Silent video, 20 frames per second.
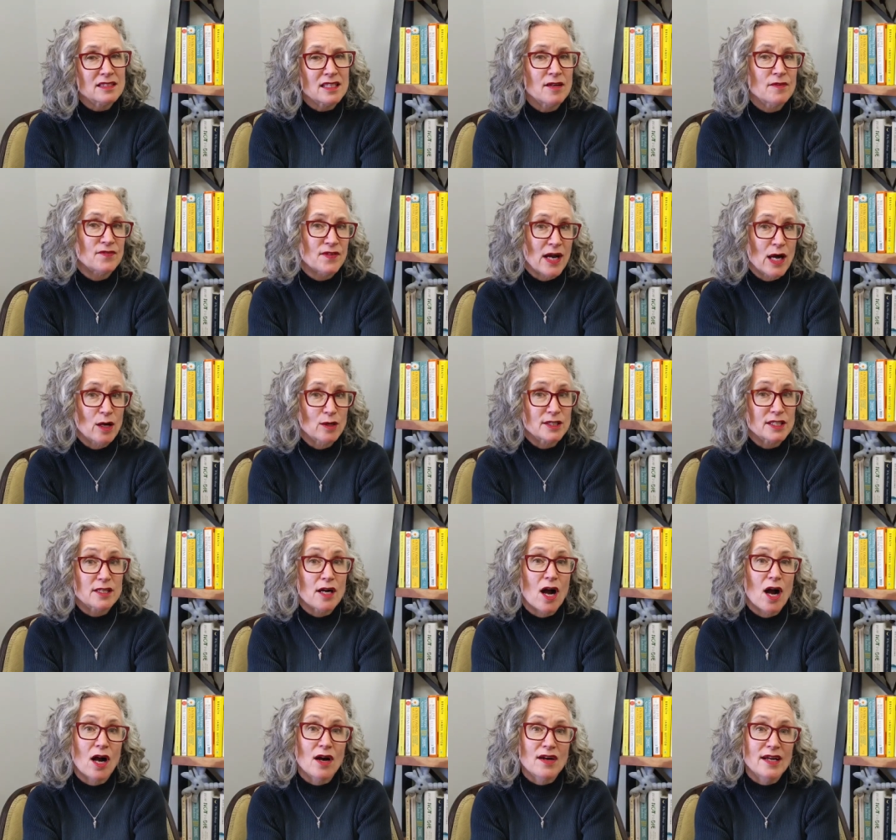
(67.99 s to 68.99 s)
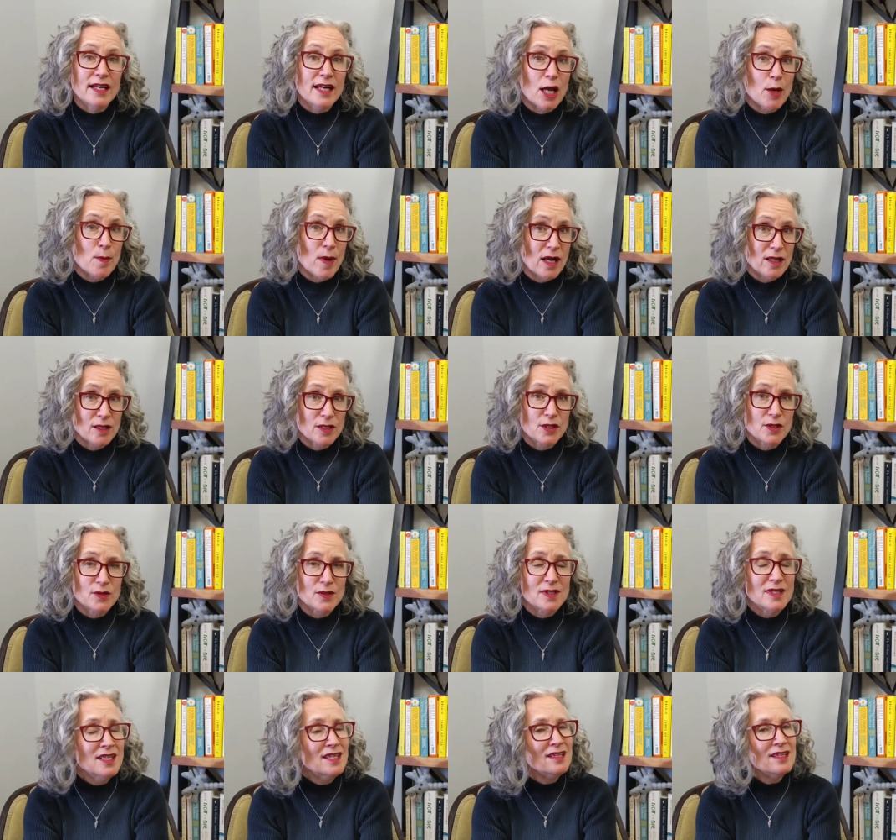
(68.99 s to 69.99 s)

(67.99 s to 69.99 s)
have found an RNA molecule